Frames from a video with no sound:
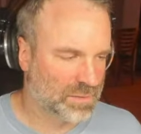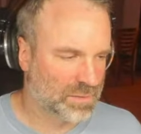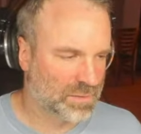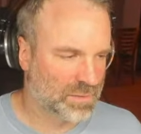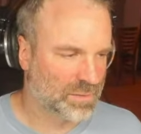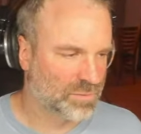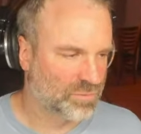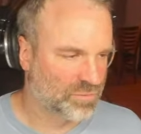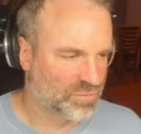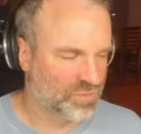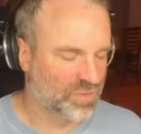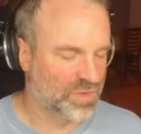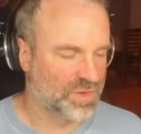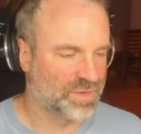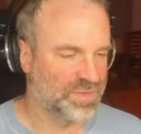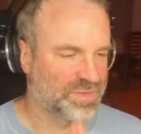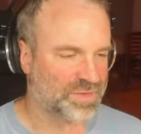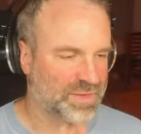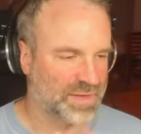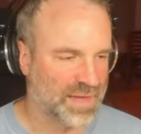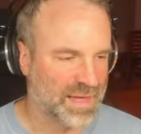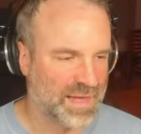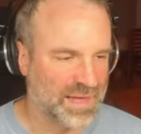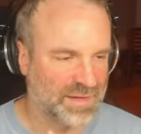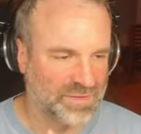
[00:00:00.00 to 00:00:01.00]
trying to
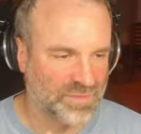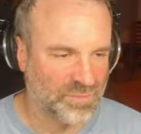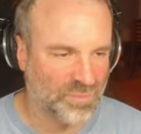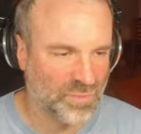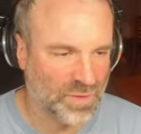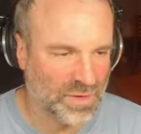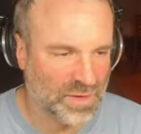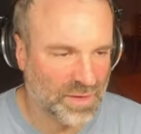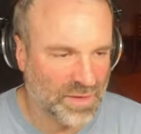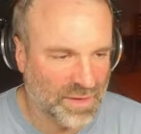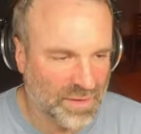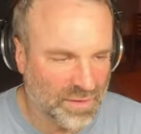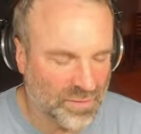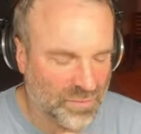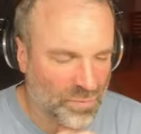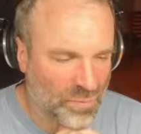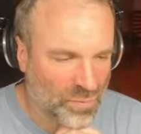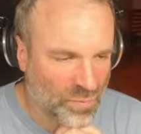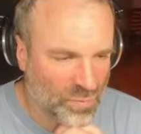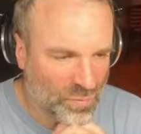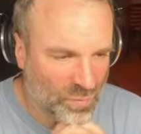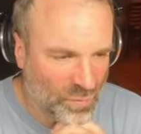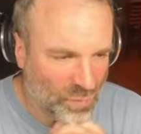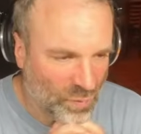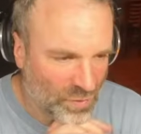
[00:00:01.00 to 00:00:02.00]
think actually
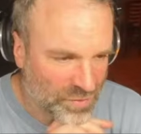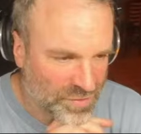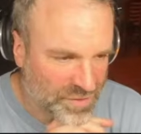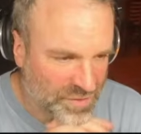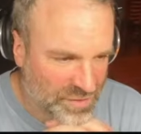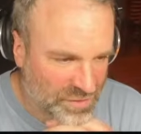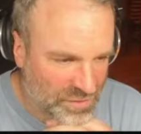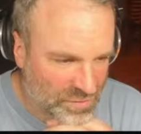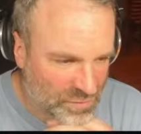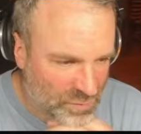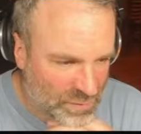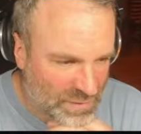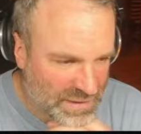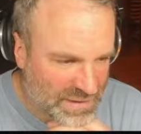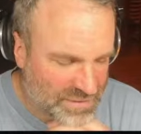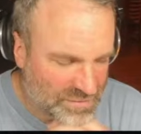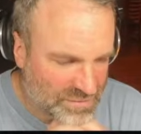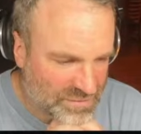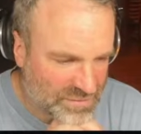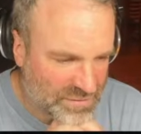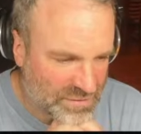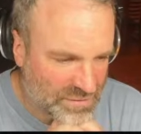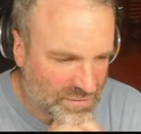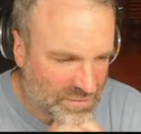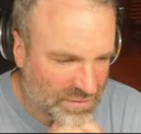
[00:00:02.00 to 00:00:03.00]
what's a good way to
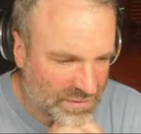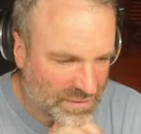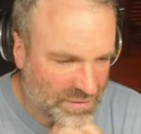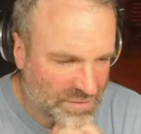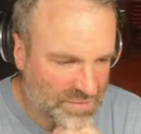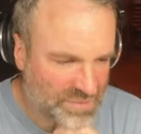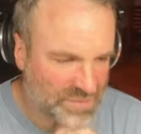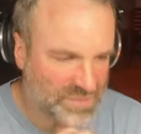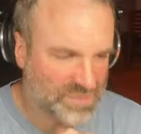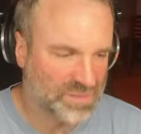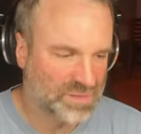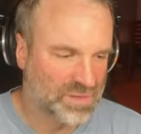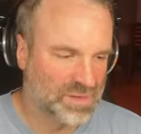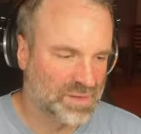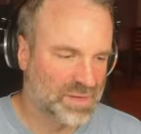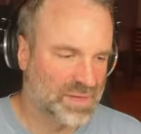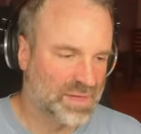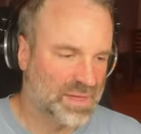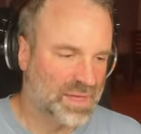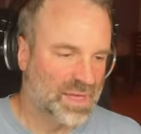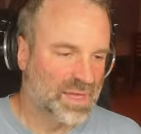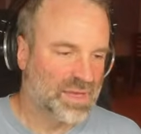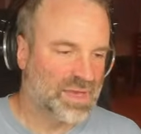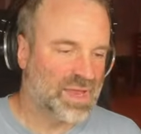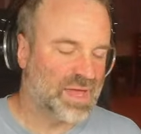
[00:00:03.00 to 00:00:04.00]
do this.
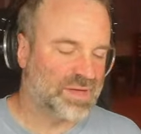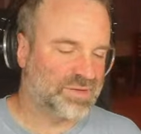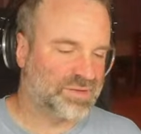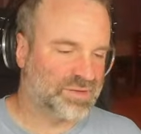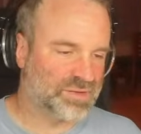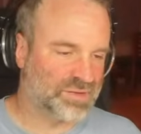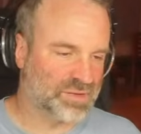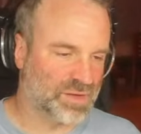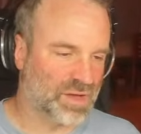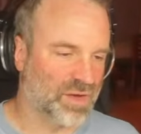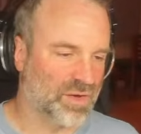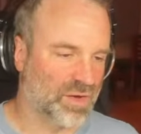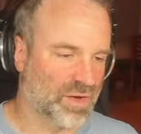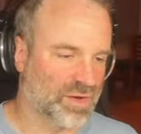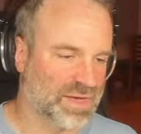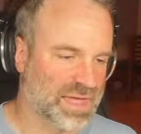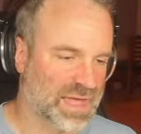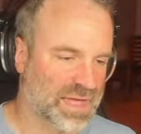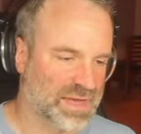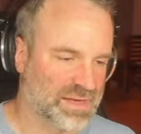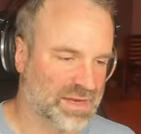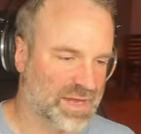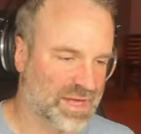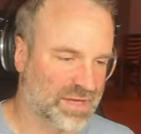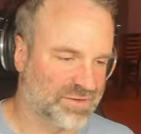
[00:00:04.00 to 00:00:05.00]
Let's just
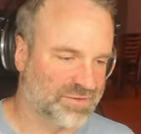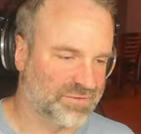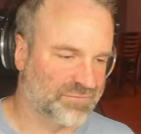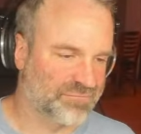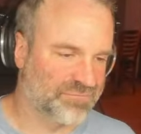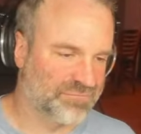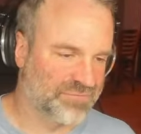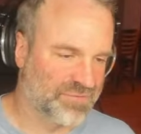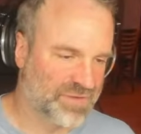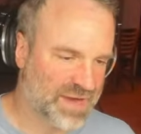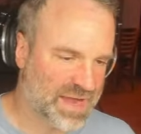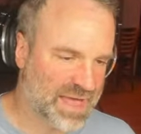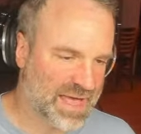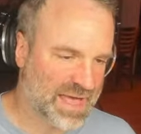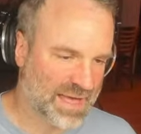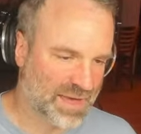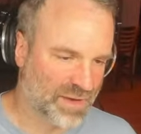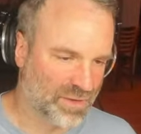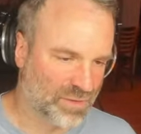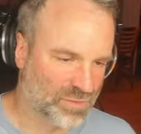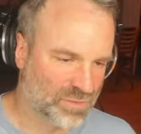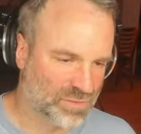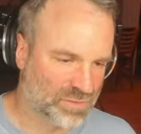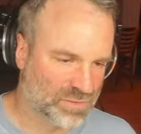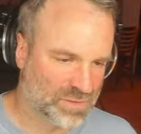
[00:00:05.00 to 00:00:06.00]
let's
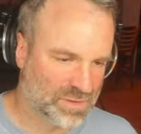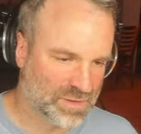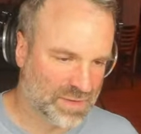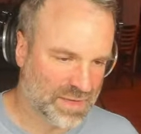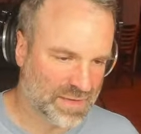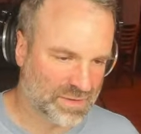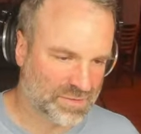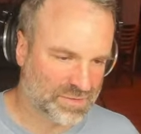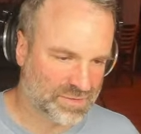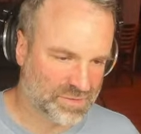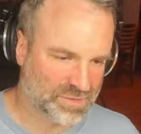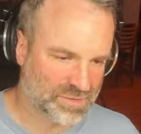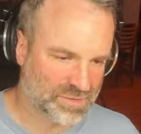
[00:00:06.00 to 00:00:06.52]
just